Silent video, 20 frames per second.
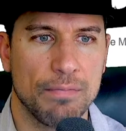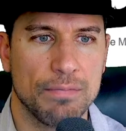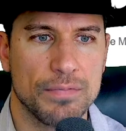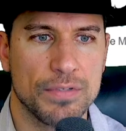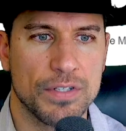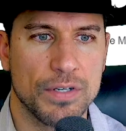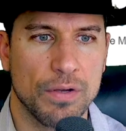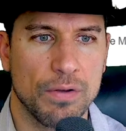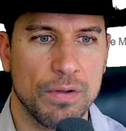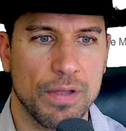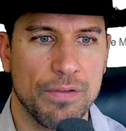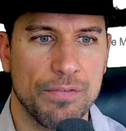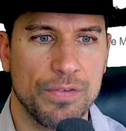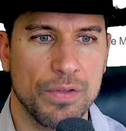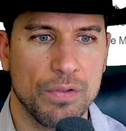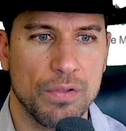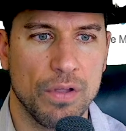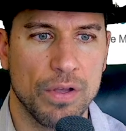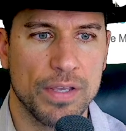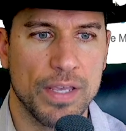So if
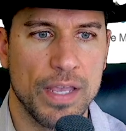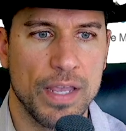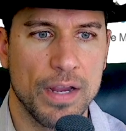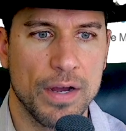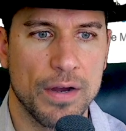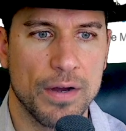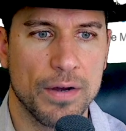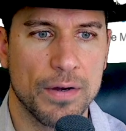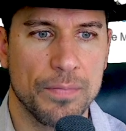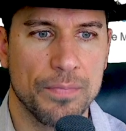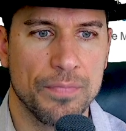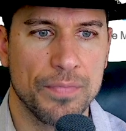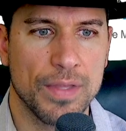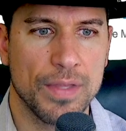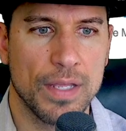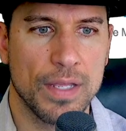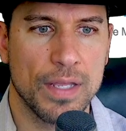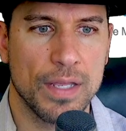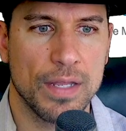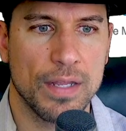you look here,
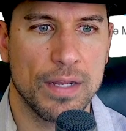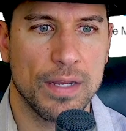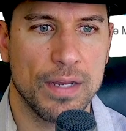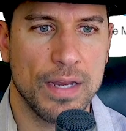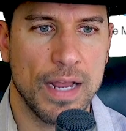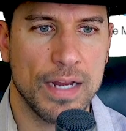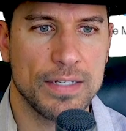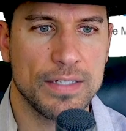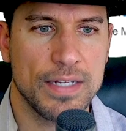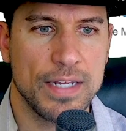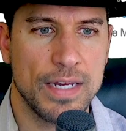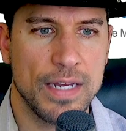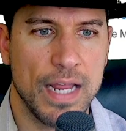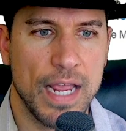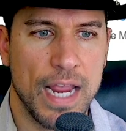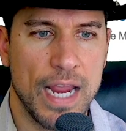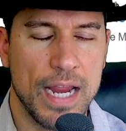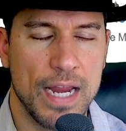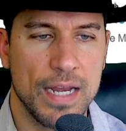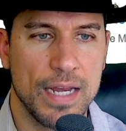
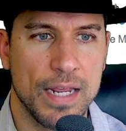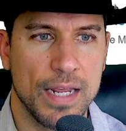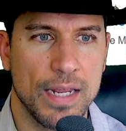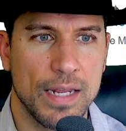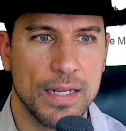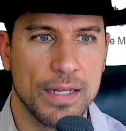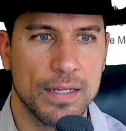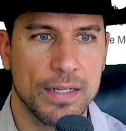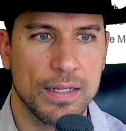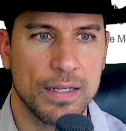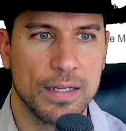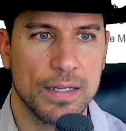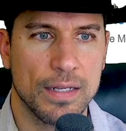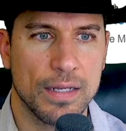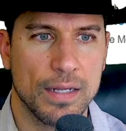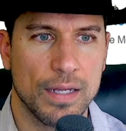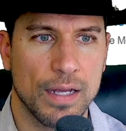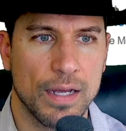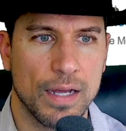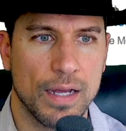1980,
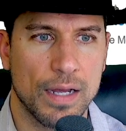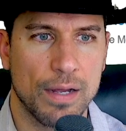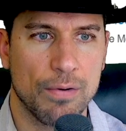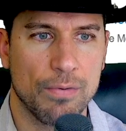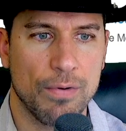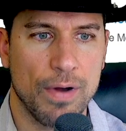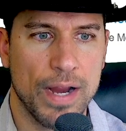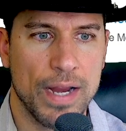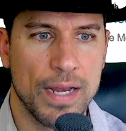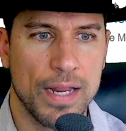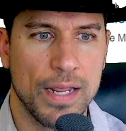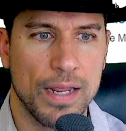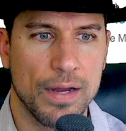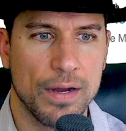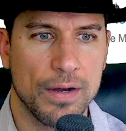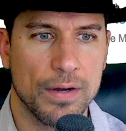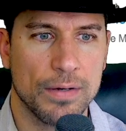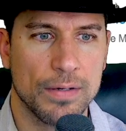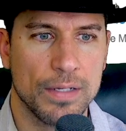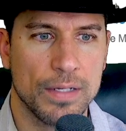right
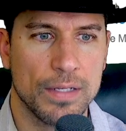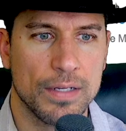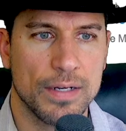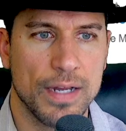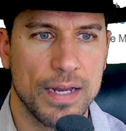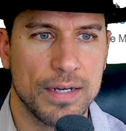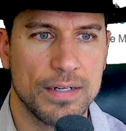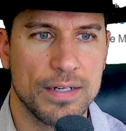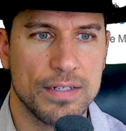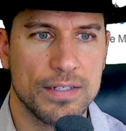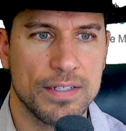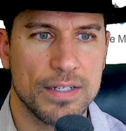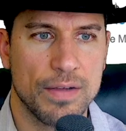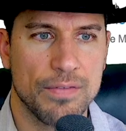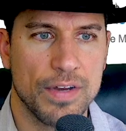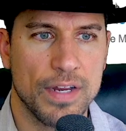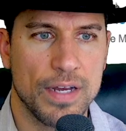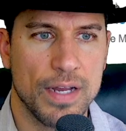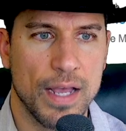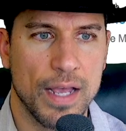here,
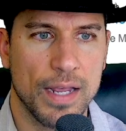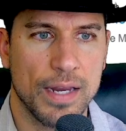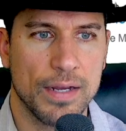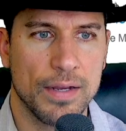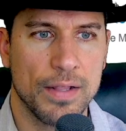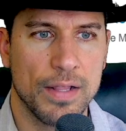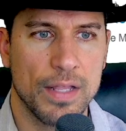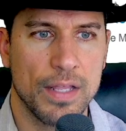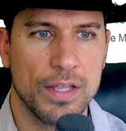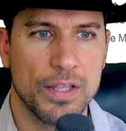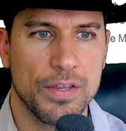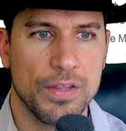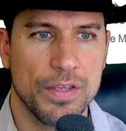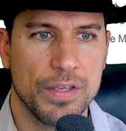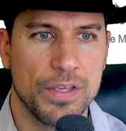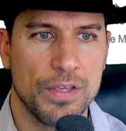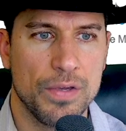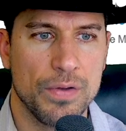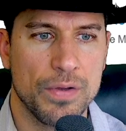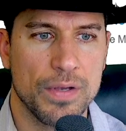1979,
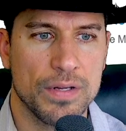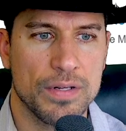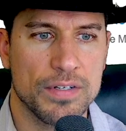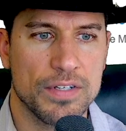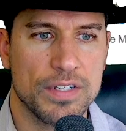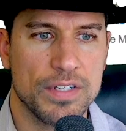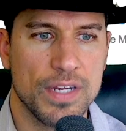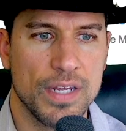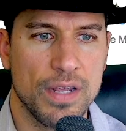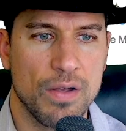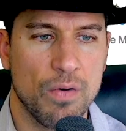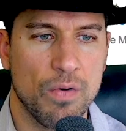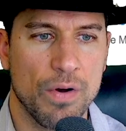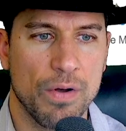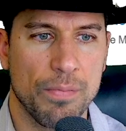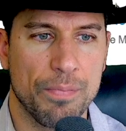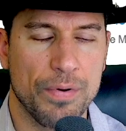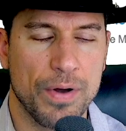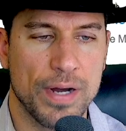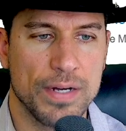you can see
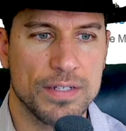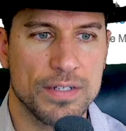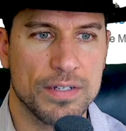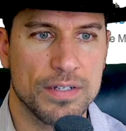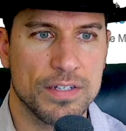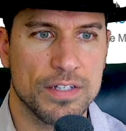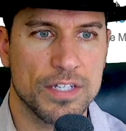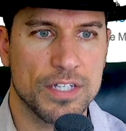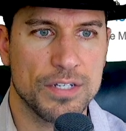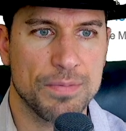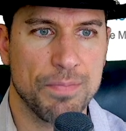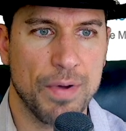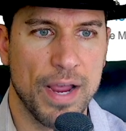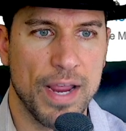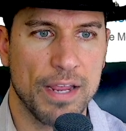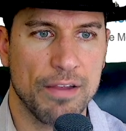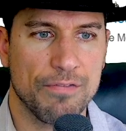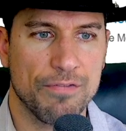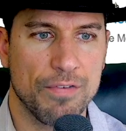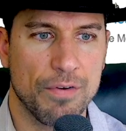oil prices
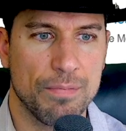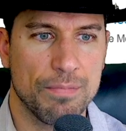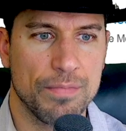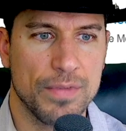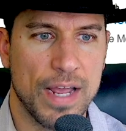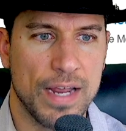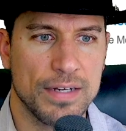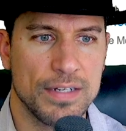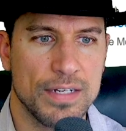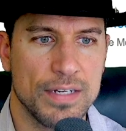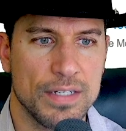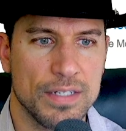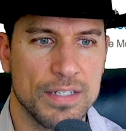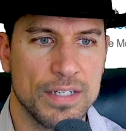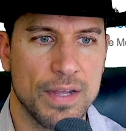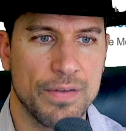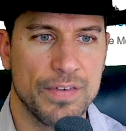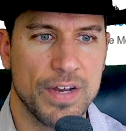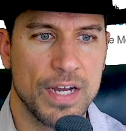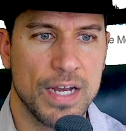spike from
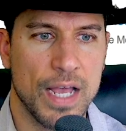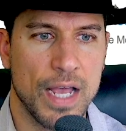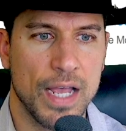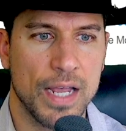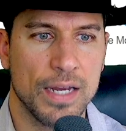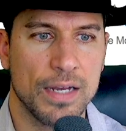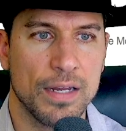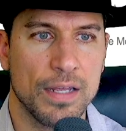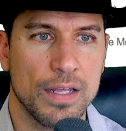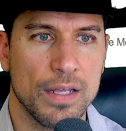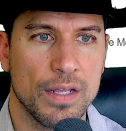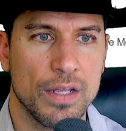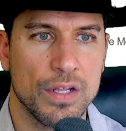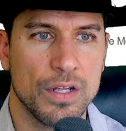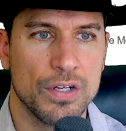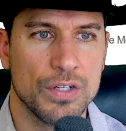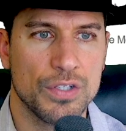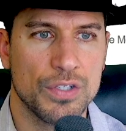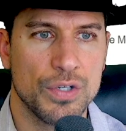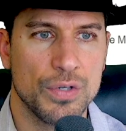1979
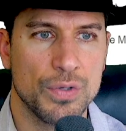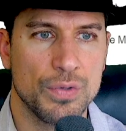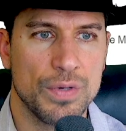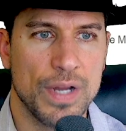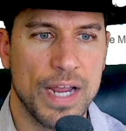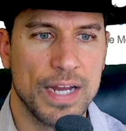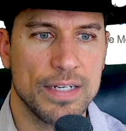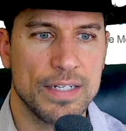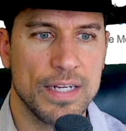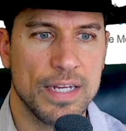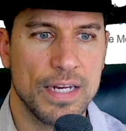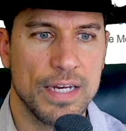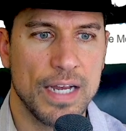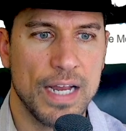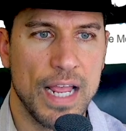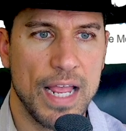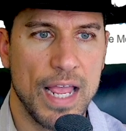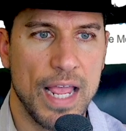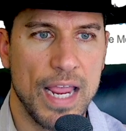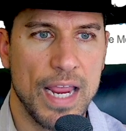to
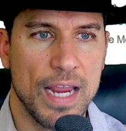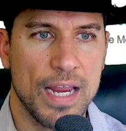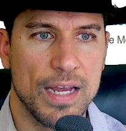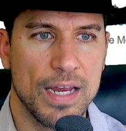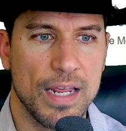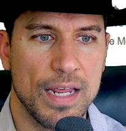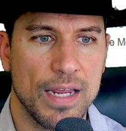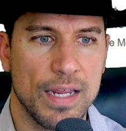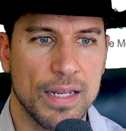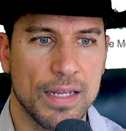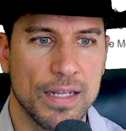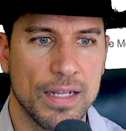1980.